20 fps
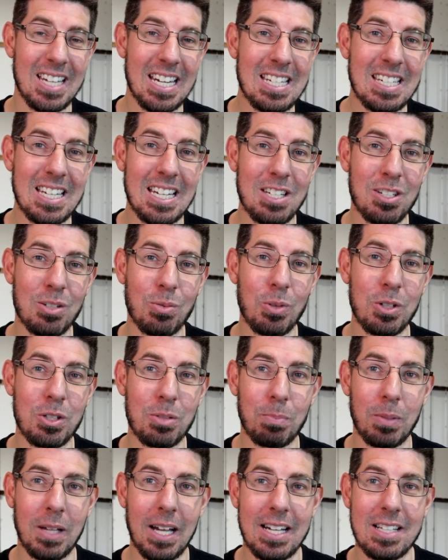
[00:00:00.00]
TT
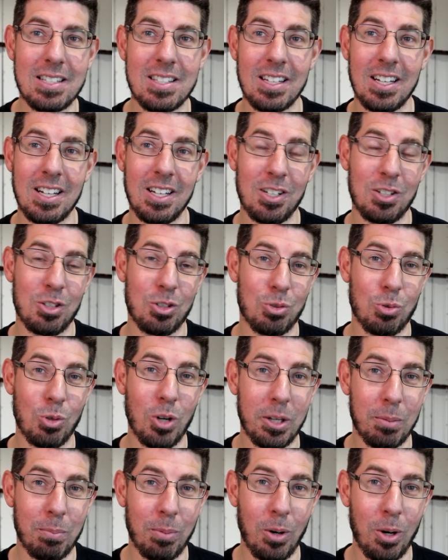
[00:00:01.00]
Switchblades,
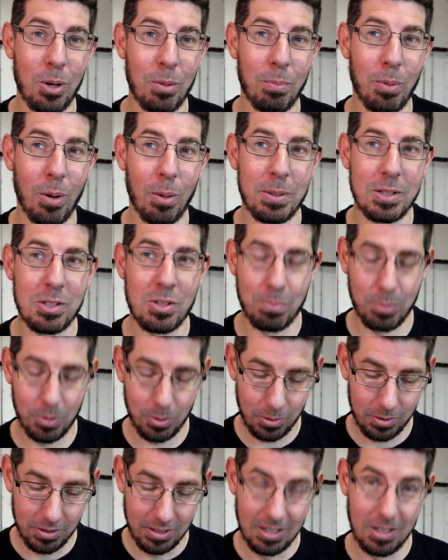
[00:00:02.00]
Strike Pro Bobbin
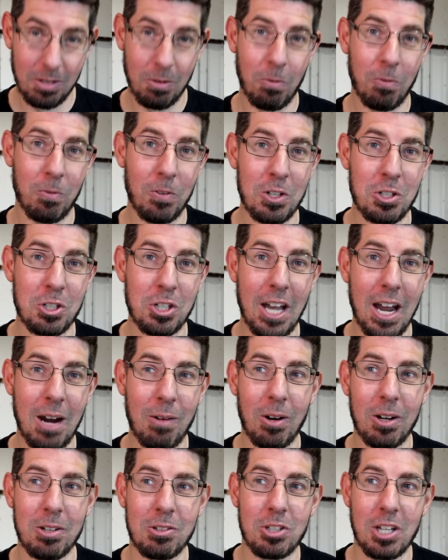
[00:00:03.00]
Spoon, Fish
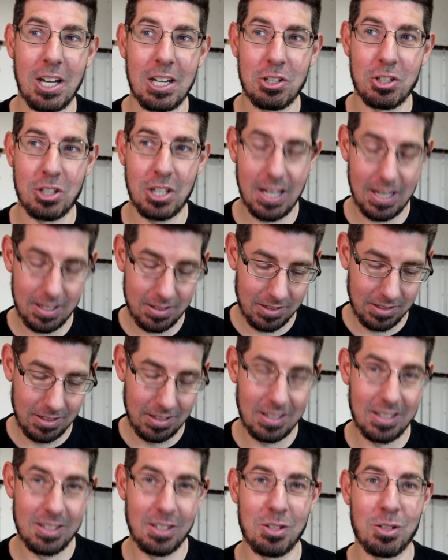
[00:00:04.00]
Arrow J Shads,
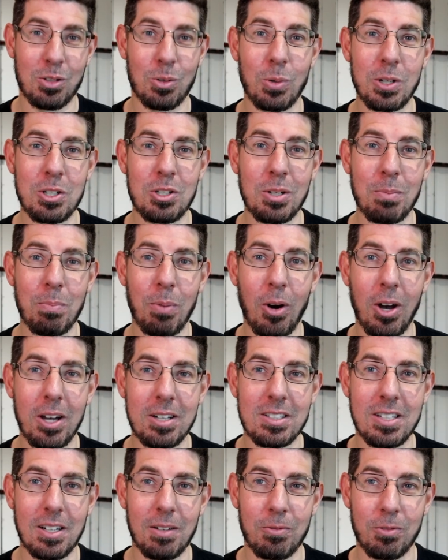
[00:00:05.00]
the Squidgy
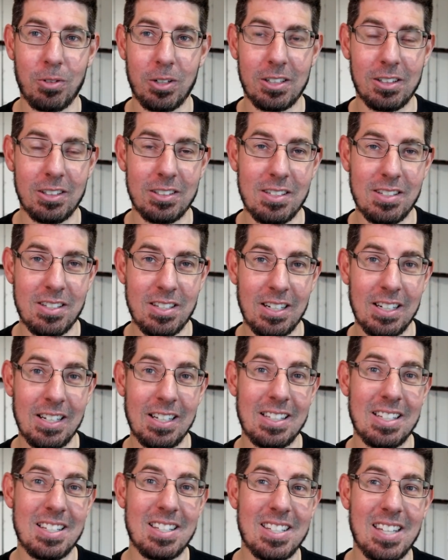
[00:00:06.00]
Bite Tough Wrigglers,
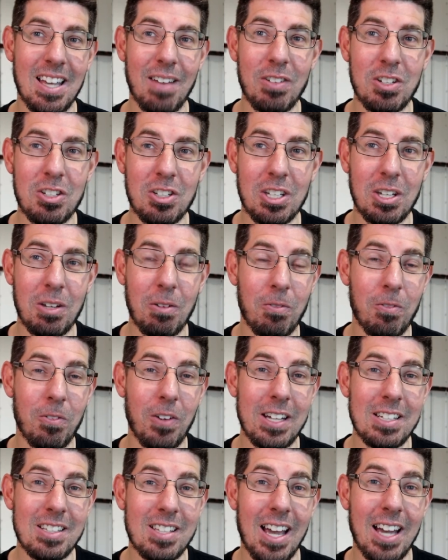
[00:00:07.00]
the Savage Gear
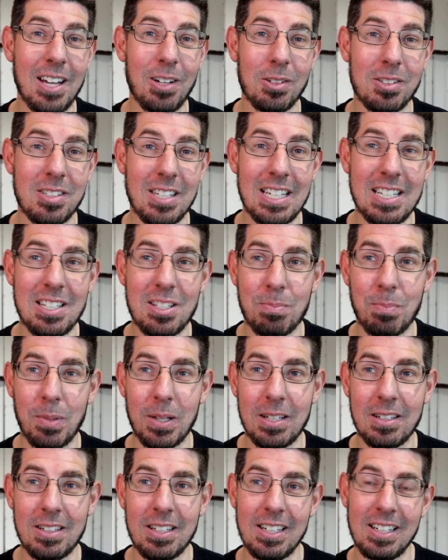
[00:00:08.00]
Fat Tail
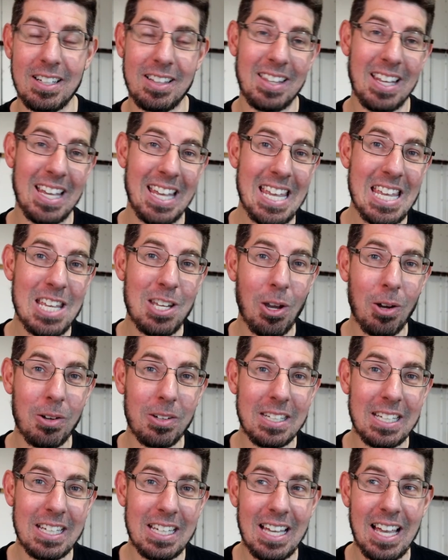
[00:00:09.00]
T-Spin, the Eco
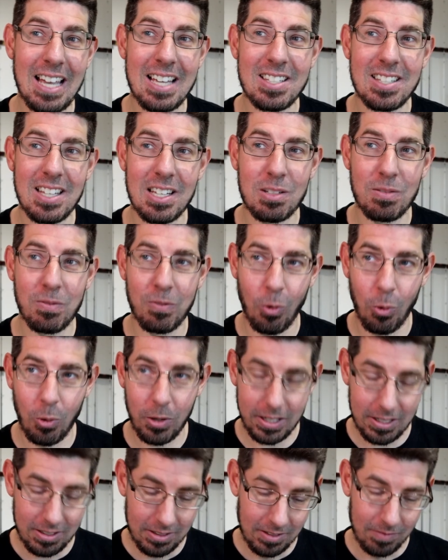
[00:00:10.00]
Gear
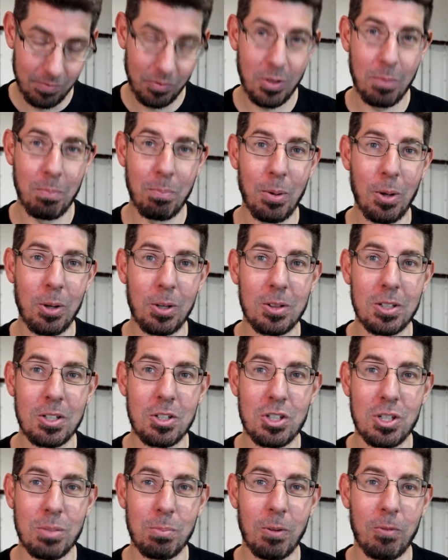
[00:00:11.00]
SX40, the Berkeley
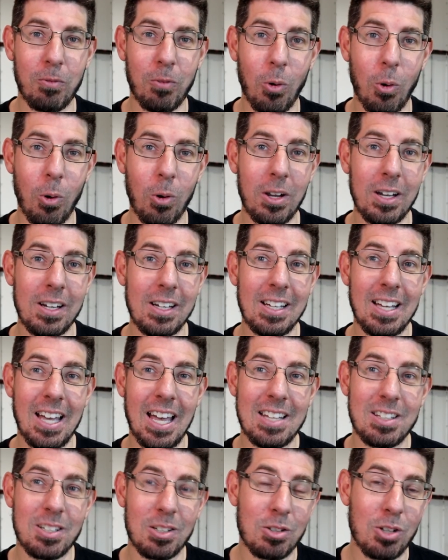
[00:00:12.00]
Shimmer Fork,
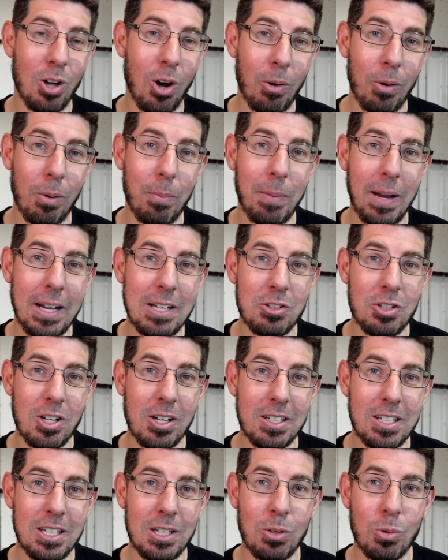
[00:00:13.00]
and the Daiwa Bait
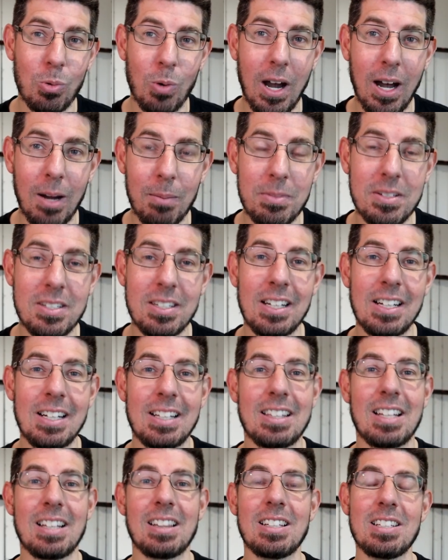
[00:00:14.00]
Junkie Grubs.
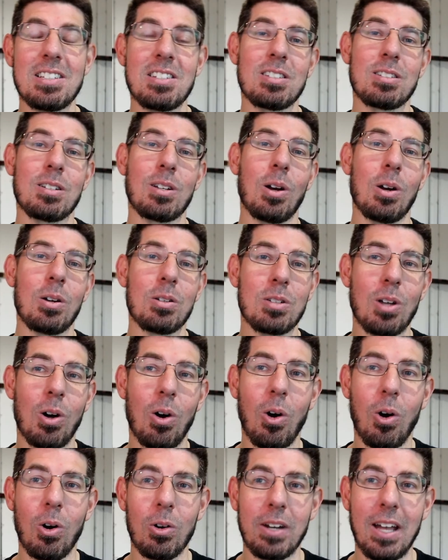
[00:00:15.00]
The list goes
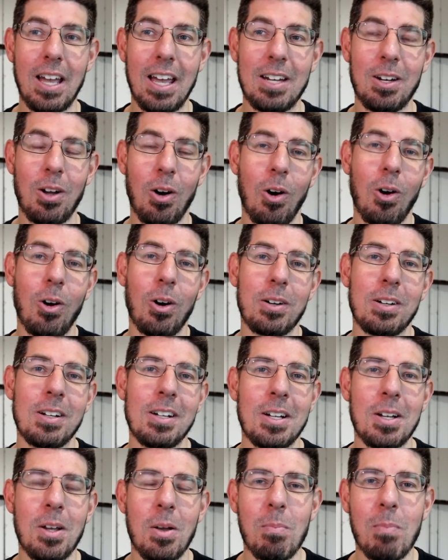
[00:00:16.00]
on and on.
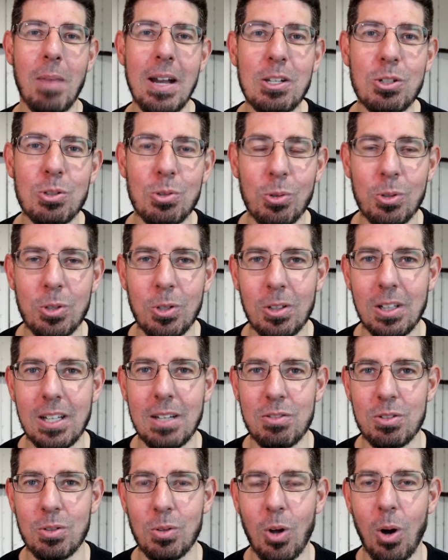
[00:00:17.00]
Make sure you
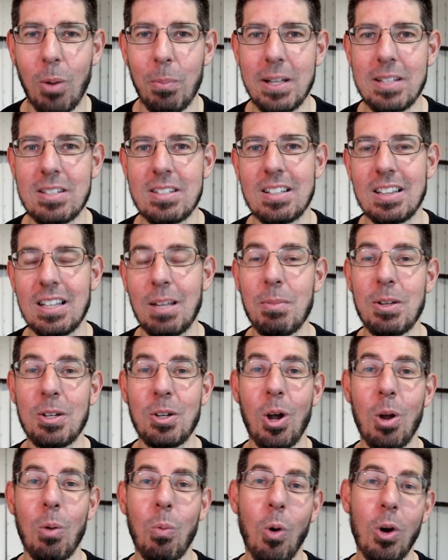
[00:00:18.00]
leave some comments. Let me
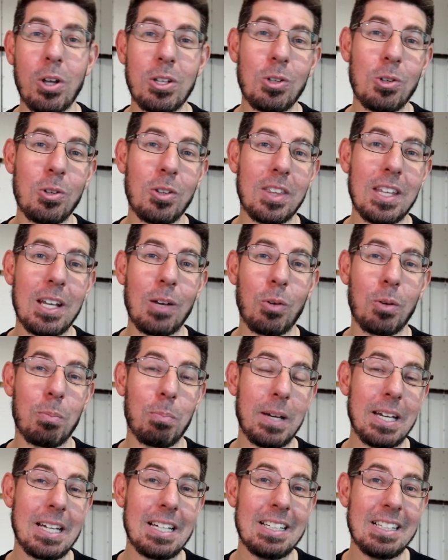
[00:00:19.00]
know what you think would
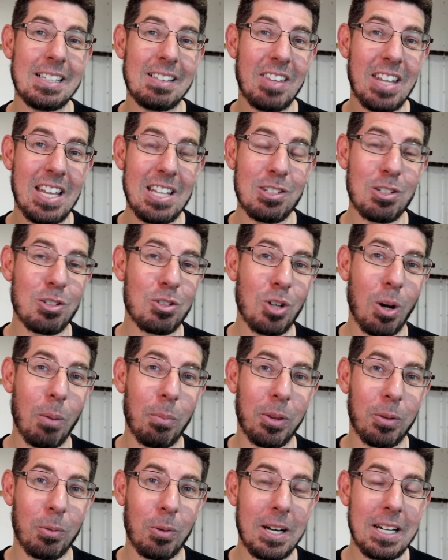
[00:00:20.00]
be in your top
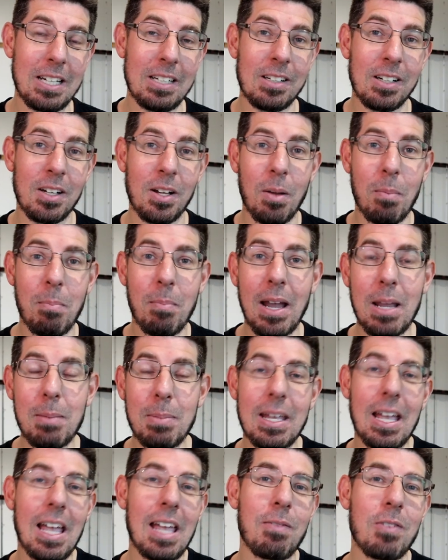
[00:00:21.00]
3,
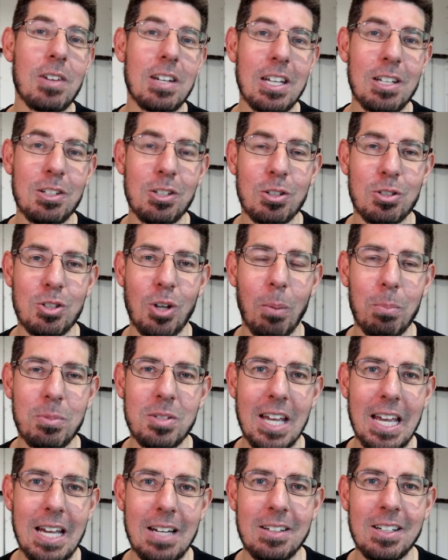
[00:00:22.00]
maybe even in your top
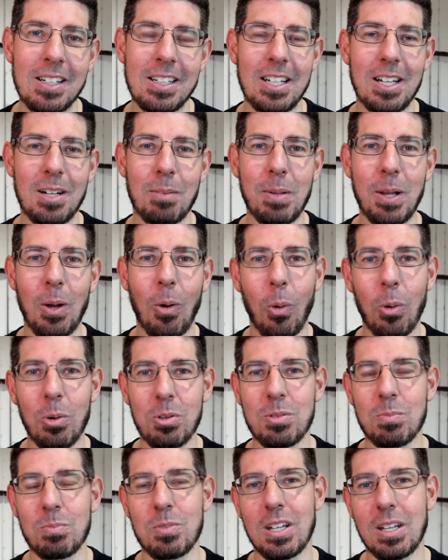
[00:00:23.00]
10. It'd be
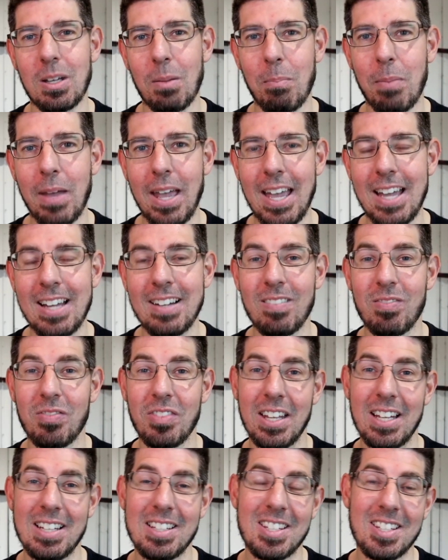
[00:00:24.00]
awesome to compare
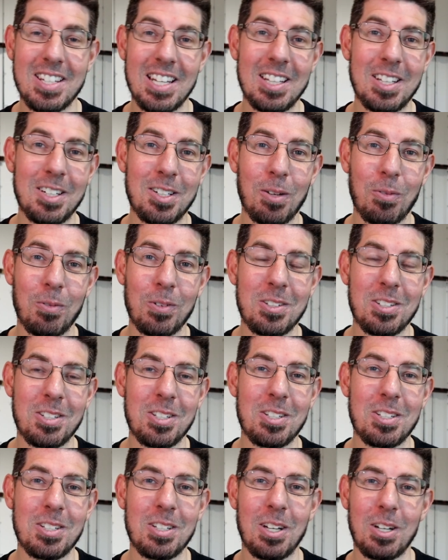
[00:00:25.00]
and see the
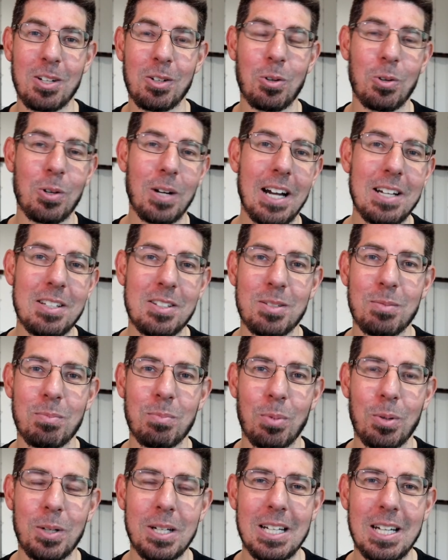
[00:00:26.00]
differences and create some
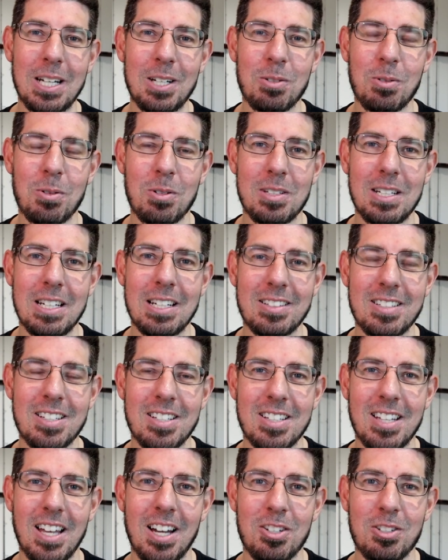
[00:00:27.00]
pretty interesting
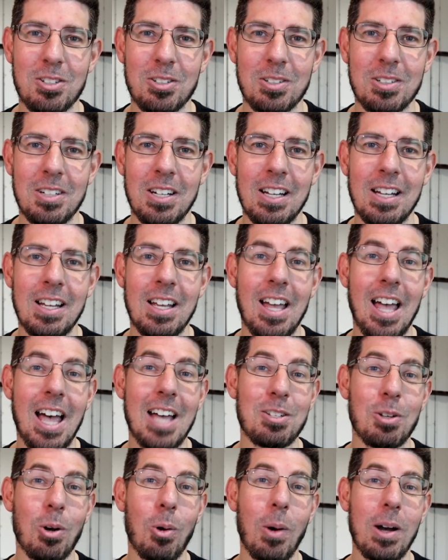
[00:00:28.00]
discussion.
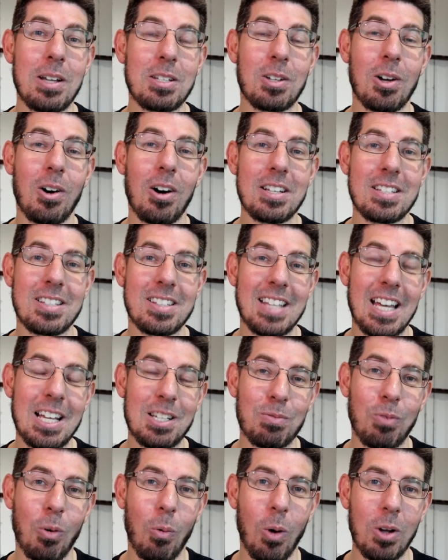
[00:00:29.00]
As always guys,
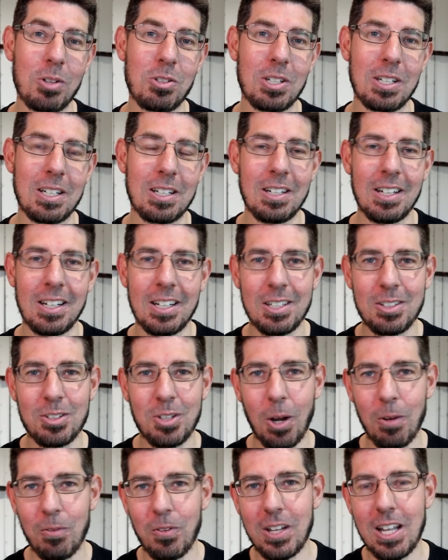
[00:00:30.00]
thanks for watching.
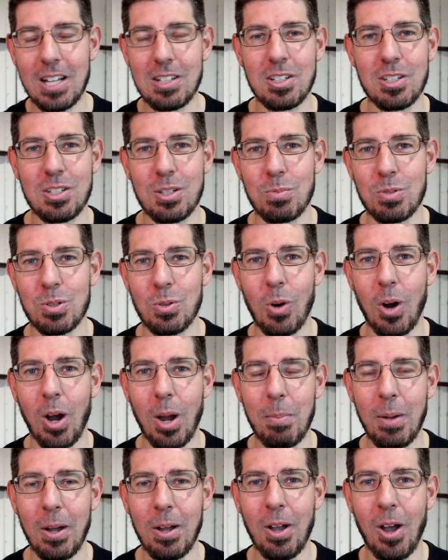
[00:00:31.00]
Don't forget to
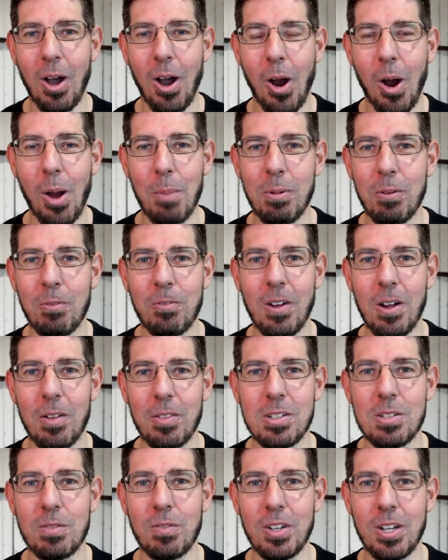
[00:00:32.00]
subscribe. I hope you
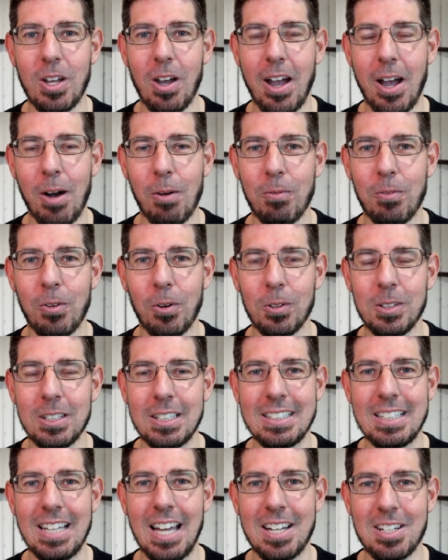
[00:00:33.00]
found this video helpful,
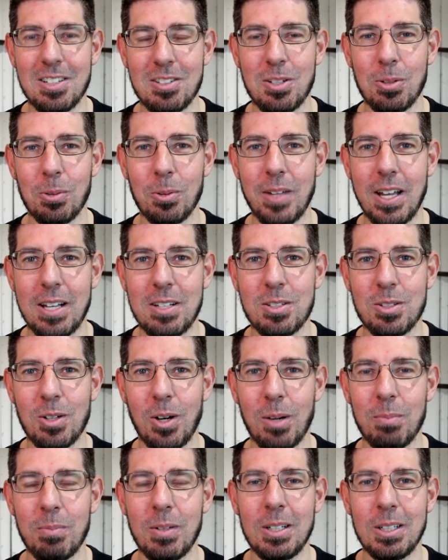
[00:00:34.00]
and until next
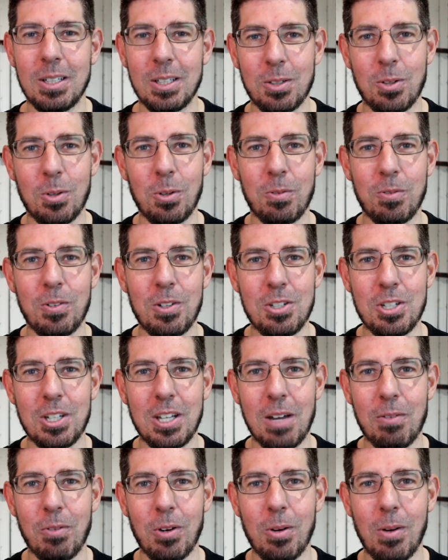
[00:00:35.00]
time, good
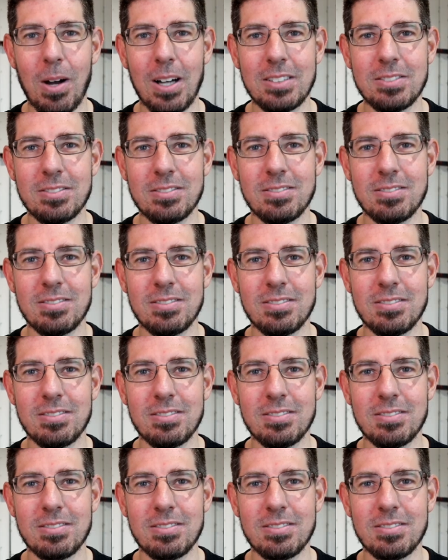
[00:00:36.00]
fishing everyone.